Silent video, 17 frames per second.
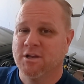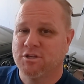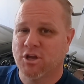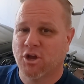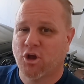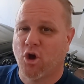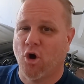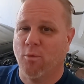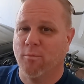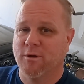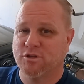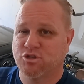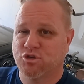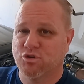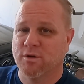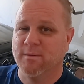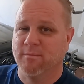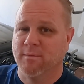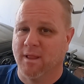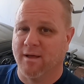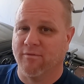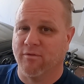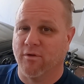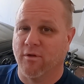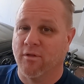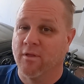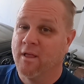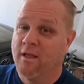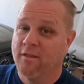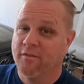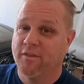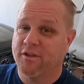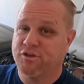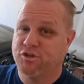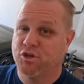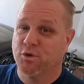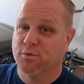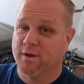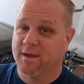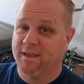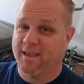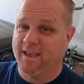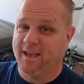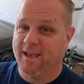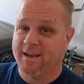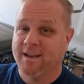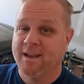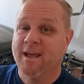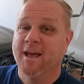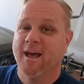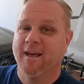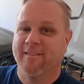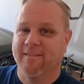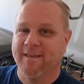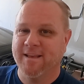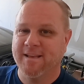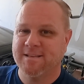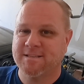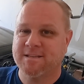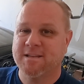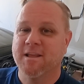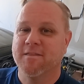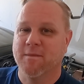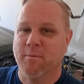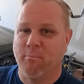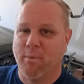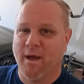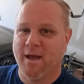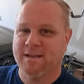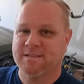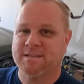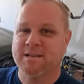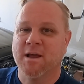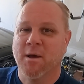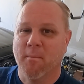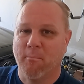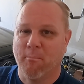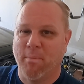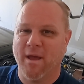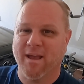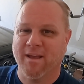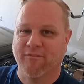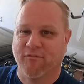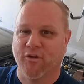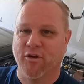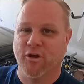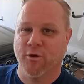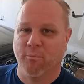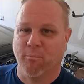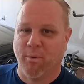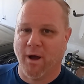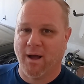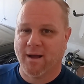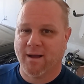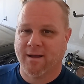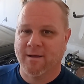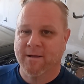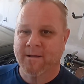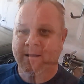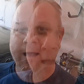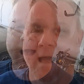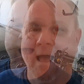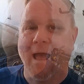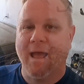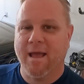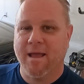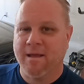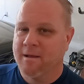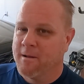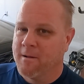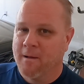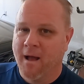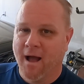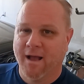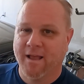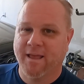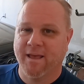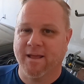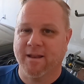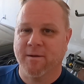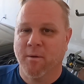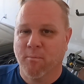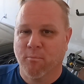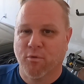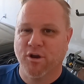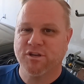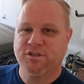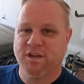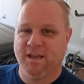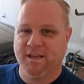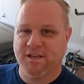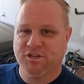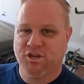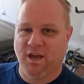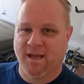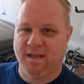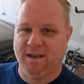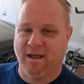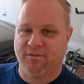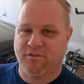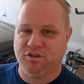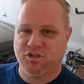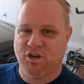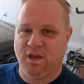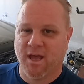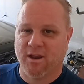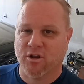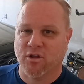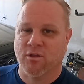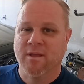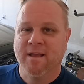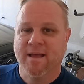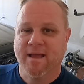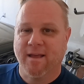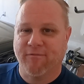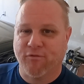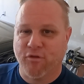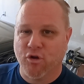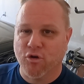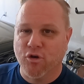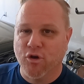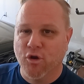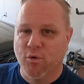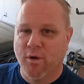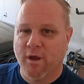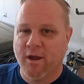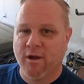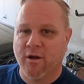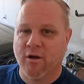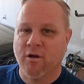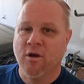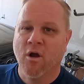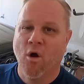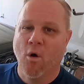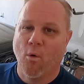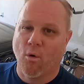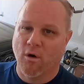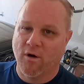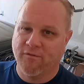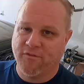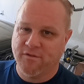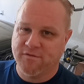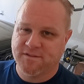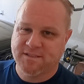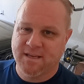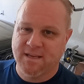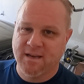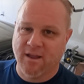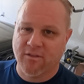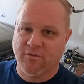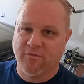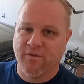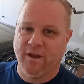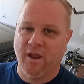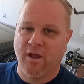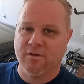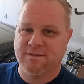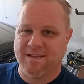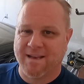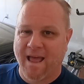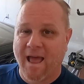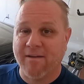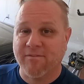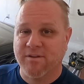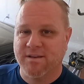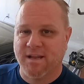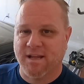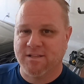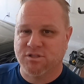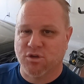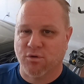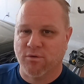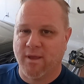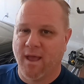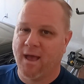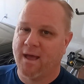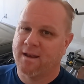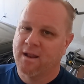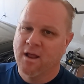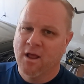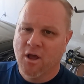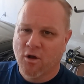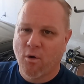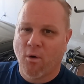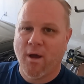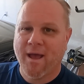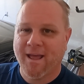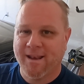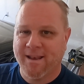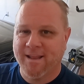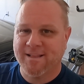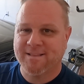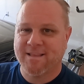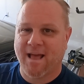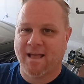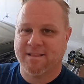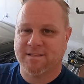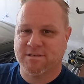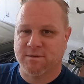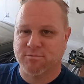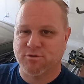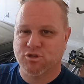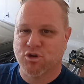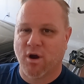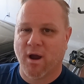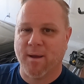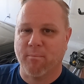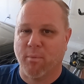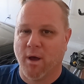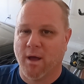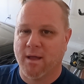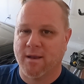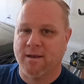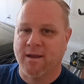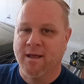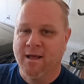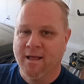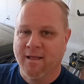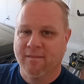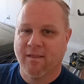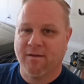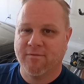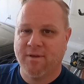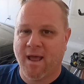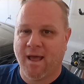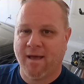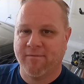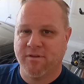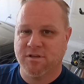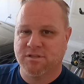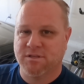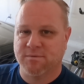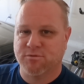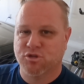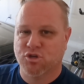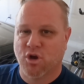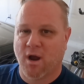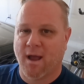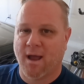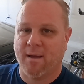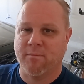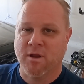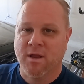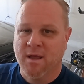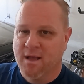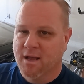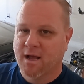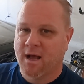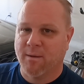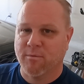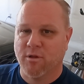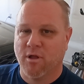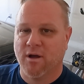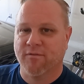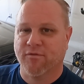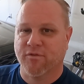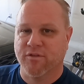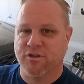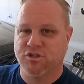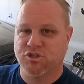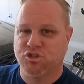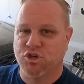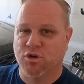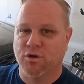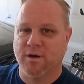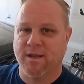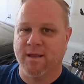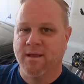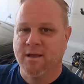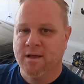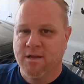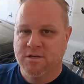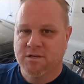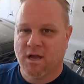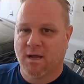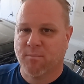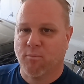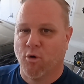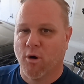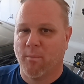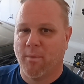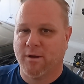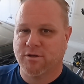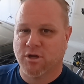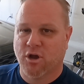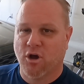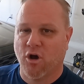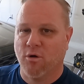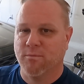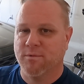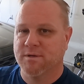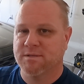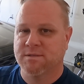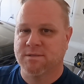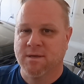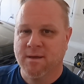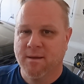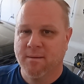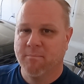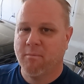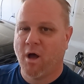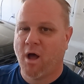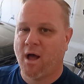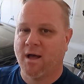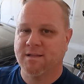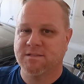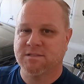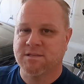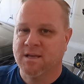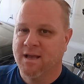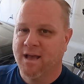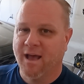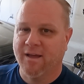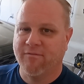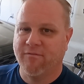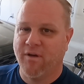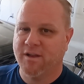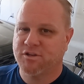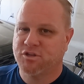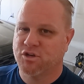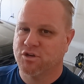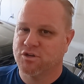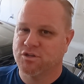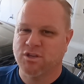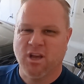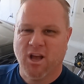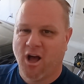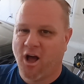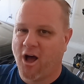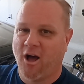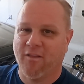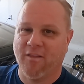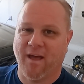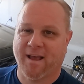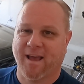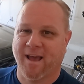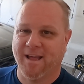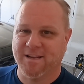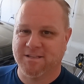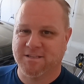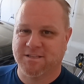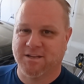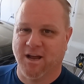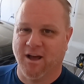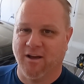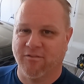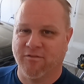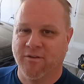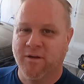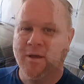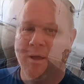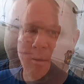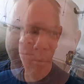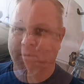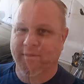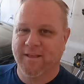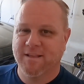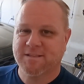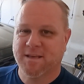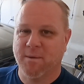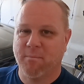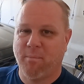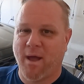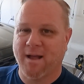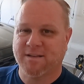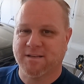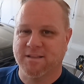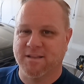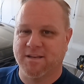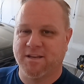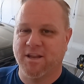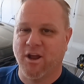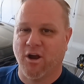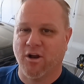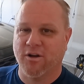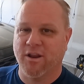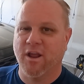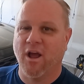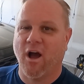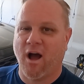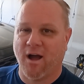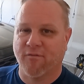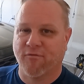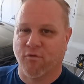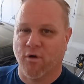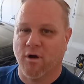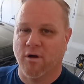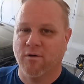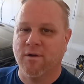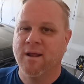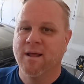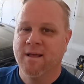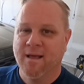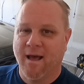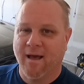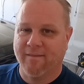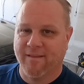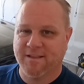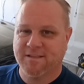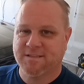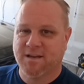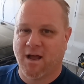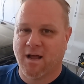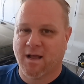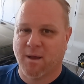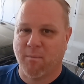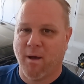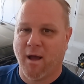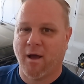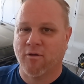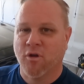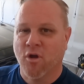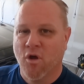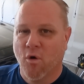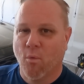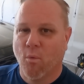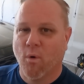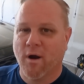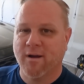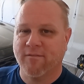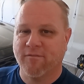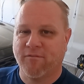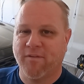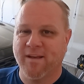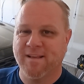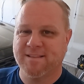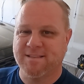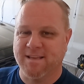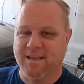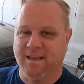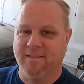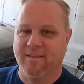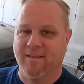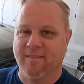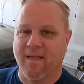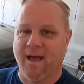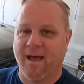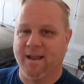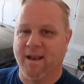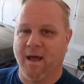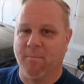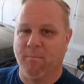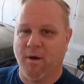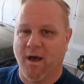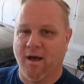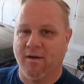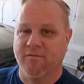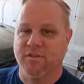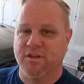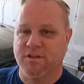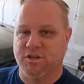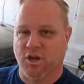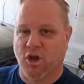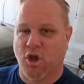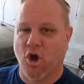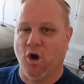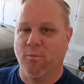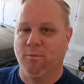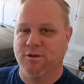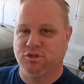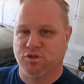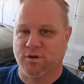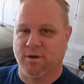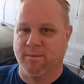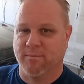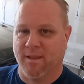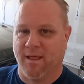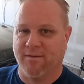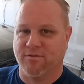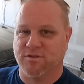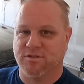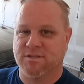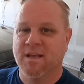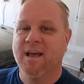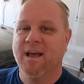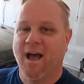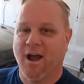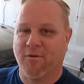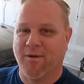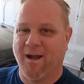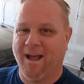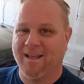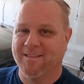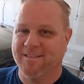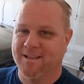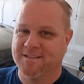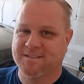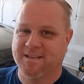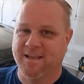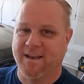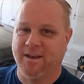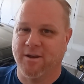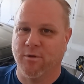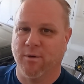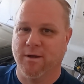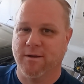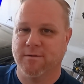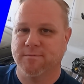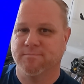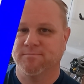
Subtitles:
Tacoma trim level that you can get. At least the best bang for your buck. Hey, again, appreciate you checking out the channel. If you're new here or if you've seen other videos and haven't done so yet, go ahead and hit that subscribe button. Love to have you subscribed. Come along for this journey, talk more about Tacomas, mods, adventures, all that kind of stuff. But let's get back to the TRD Off-Road and let's talk about where it fits in the lineup of the Tacoma trim levels. All right, let's get into it.